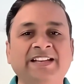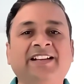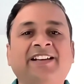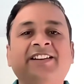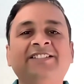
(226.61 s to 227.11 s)

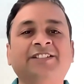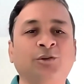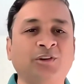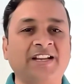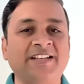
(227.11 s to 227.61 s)
increase the
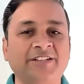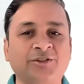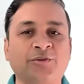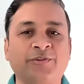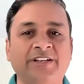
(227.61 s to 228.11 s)

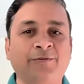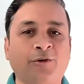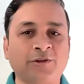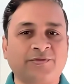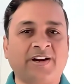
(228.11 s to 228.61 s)
utilization of indium
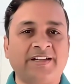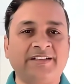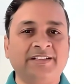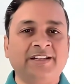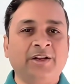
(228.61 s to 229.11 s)

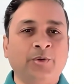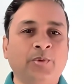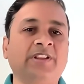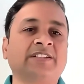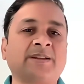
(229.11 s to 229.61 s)
phosphide,
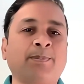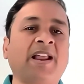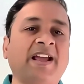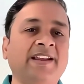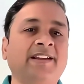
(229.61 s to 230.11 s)
the
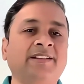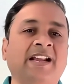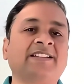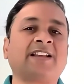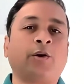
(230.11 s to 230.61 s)
supply
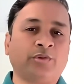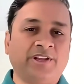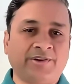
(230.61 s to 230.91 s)
that is out there.